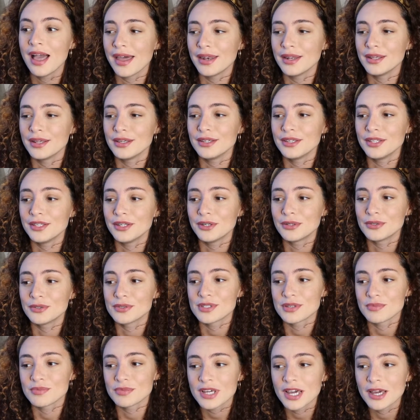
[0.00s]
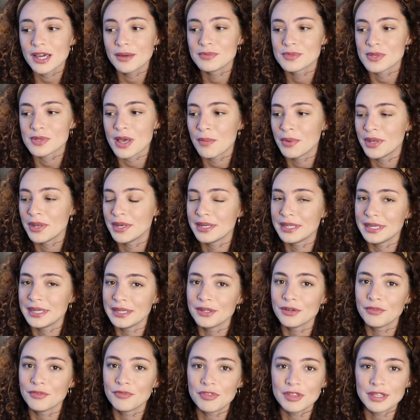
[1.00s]
And you know, sometimes I'm in
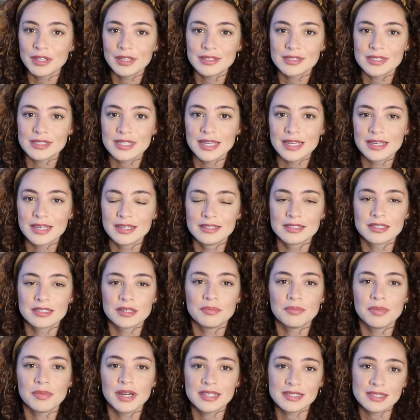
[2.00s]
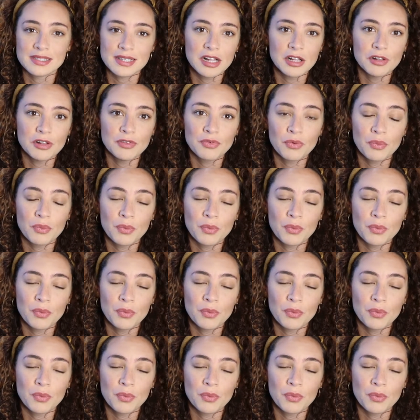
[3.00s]
need of these things myself